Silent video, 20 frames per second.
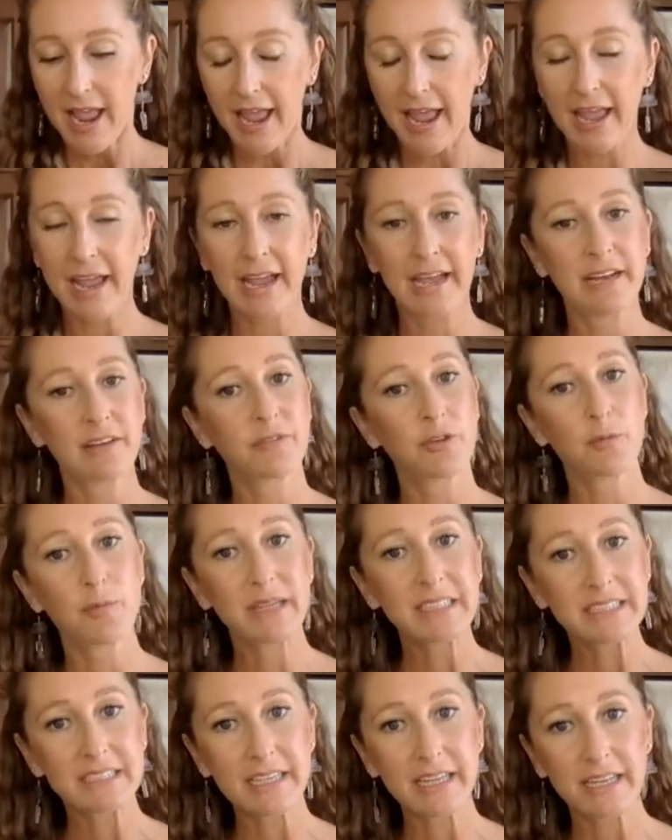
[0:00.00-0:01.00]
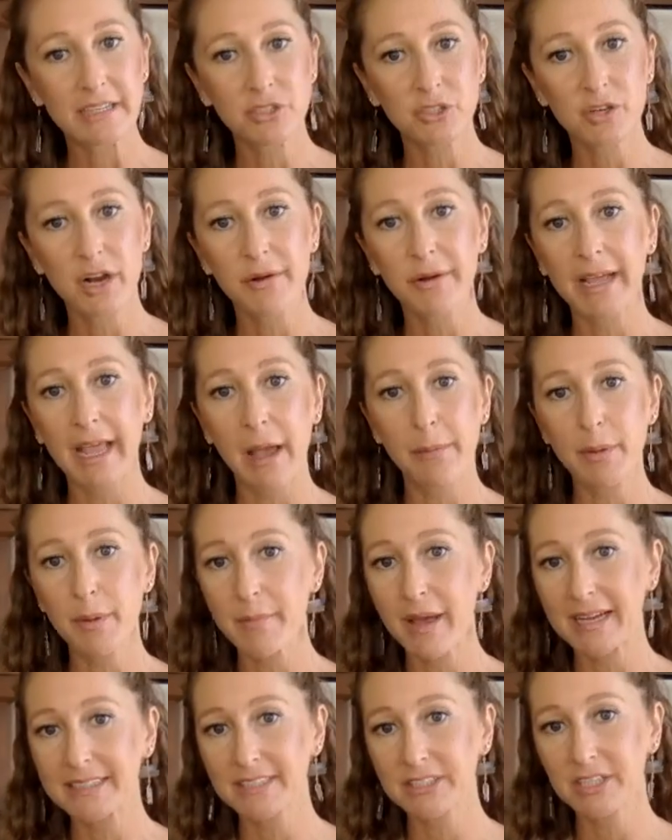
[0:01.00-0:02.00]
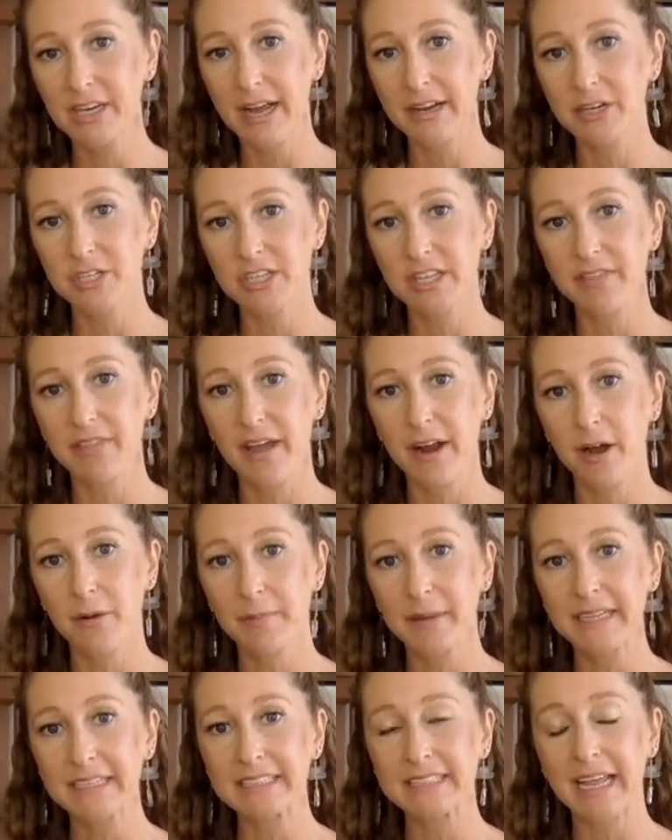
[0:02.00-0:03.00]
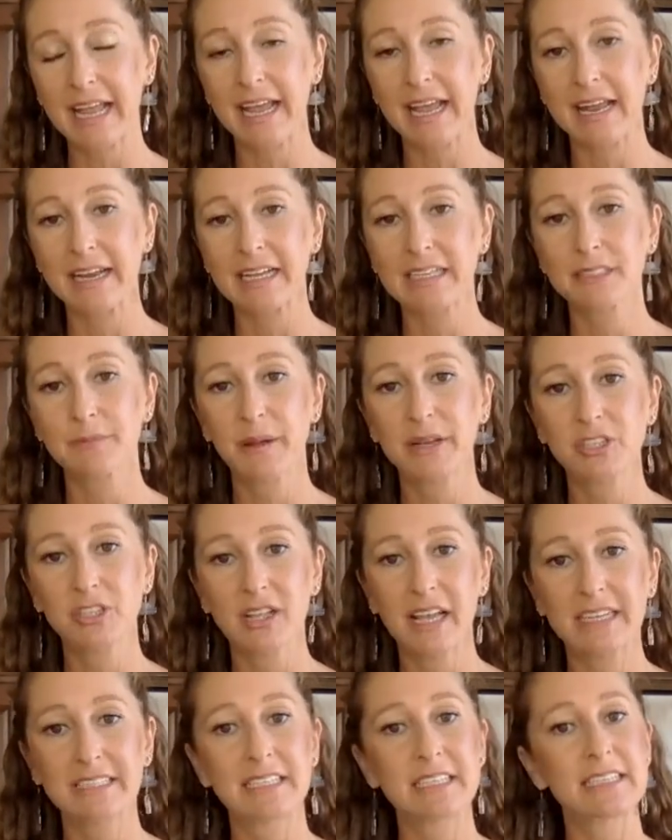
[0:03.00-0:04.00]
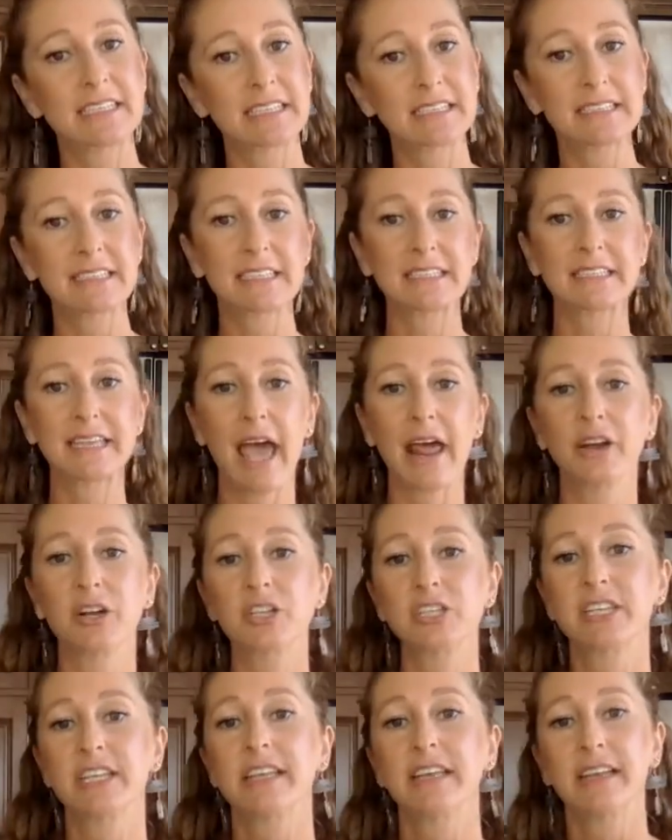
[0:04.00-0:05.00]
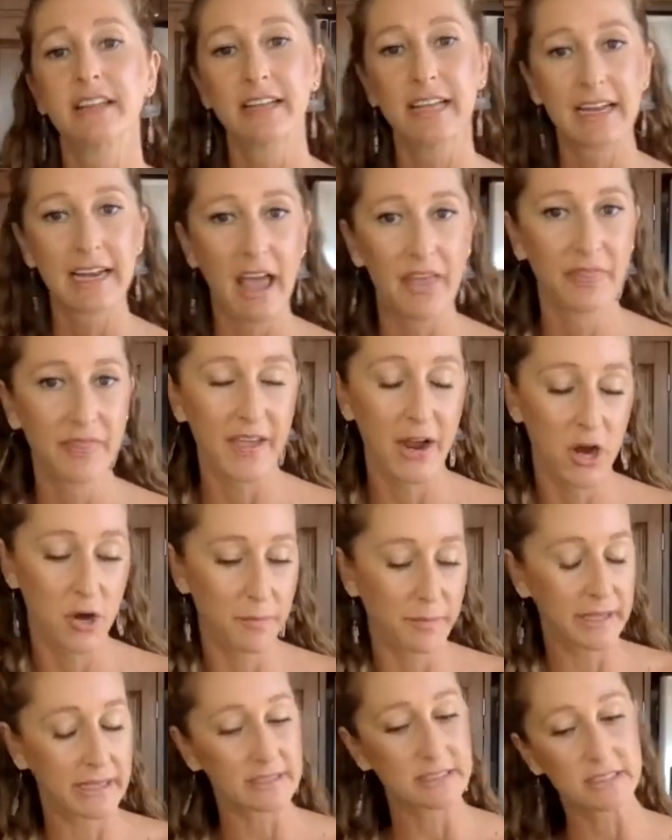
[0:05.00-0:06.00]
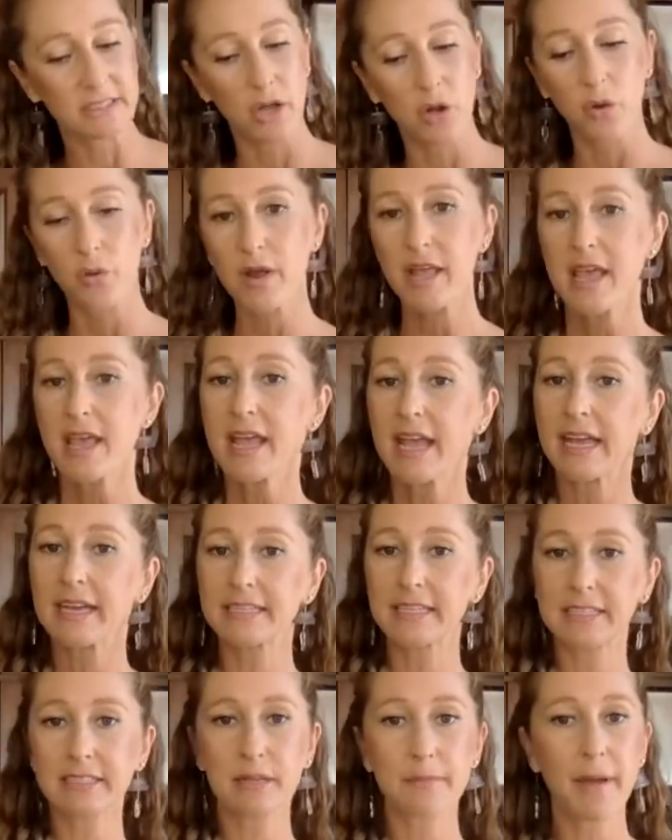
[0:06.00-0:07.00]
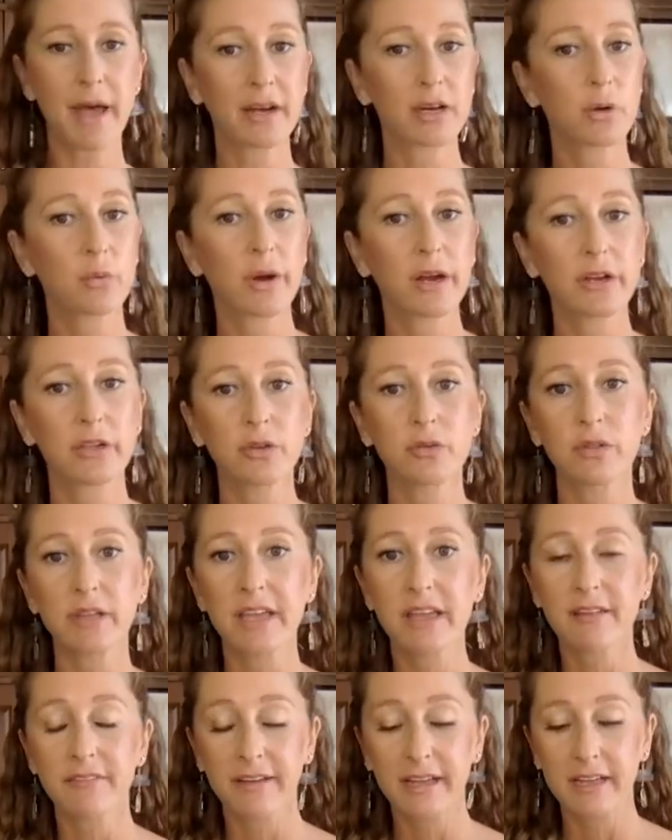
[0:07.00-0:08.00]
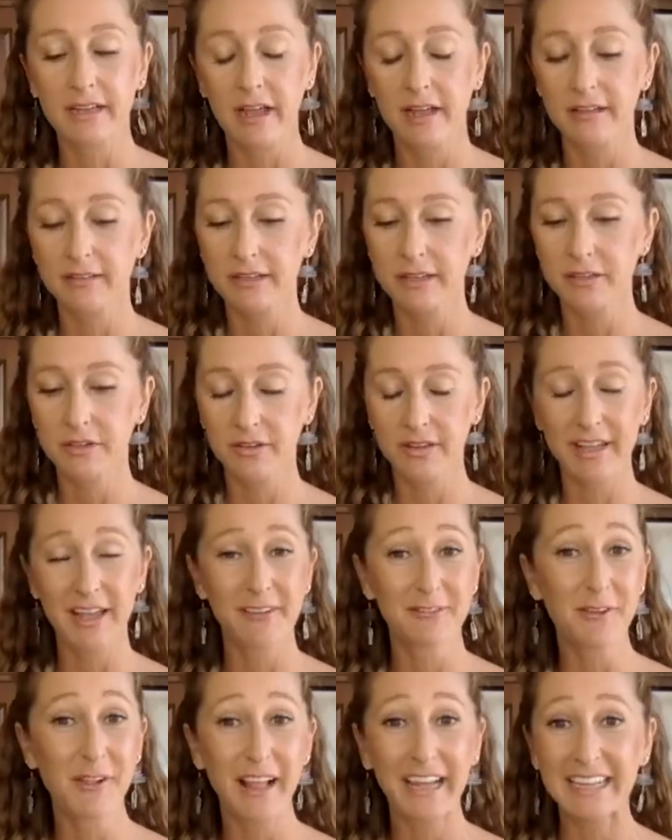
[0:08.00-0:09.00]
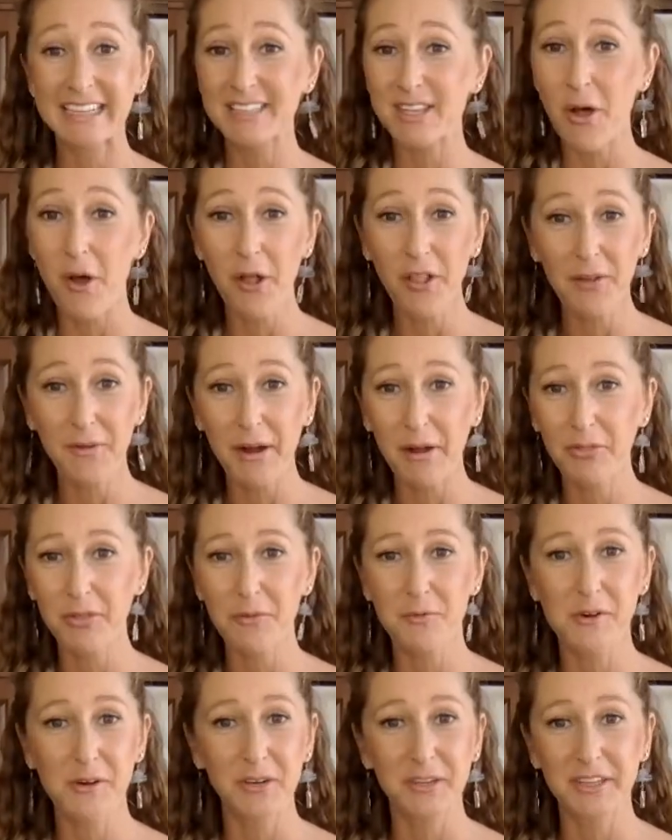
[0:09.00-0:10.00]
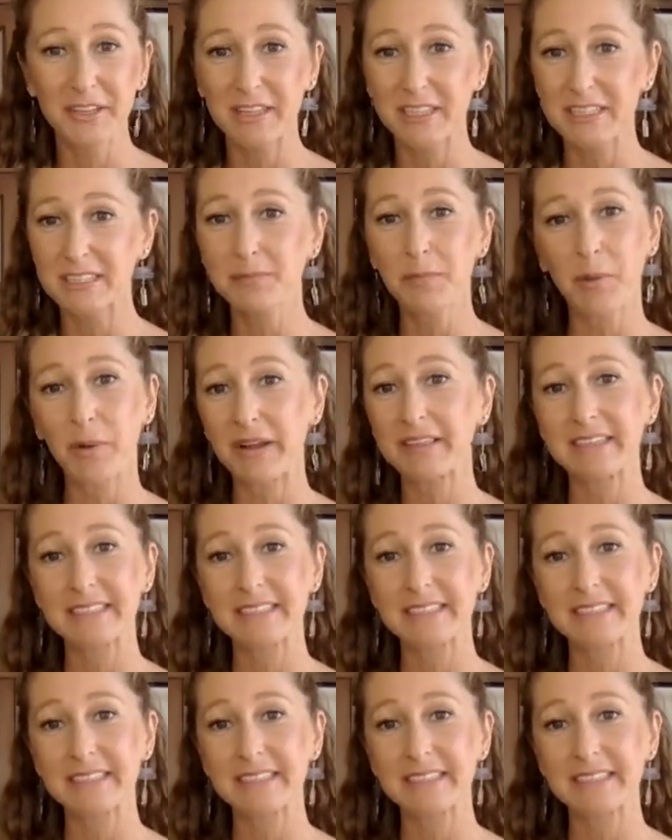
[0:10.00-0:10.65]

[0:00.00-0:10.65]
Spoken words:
And if you missed the intro, I am a master energy therapist and I specialize in distance energy healing and therapy. So it doesn't matter where you live. I literally have clients all around the world at this point.